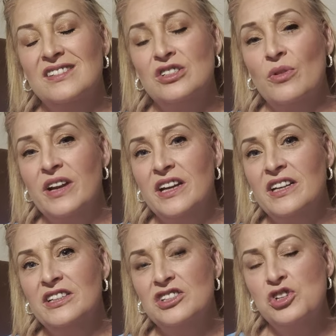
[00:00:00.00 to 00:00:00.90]
donate
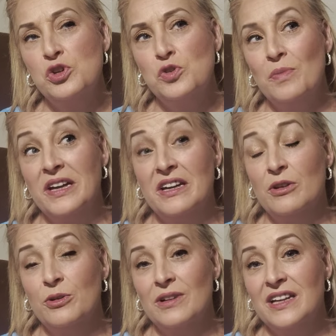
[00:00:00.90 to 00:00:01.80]
it to my
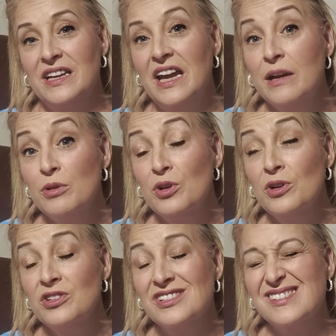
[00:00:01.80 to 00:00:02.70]
elderly
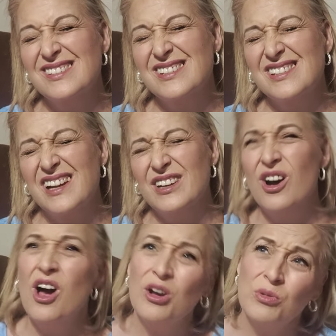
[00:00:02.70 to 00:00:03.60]
neighbor just because it's kind
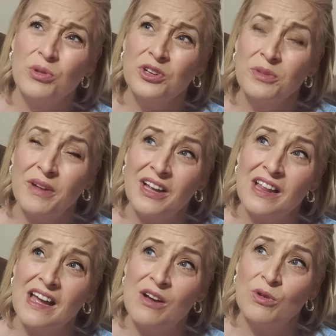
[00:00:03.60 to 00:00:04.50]
of awkward to mail
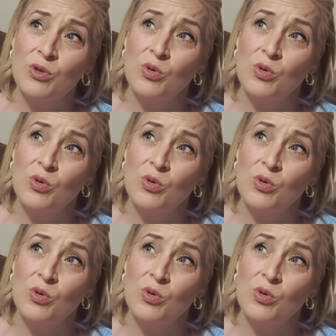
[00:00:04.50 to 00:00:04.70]
out,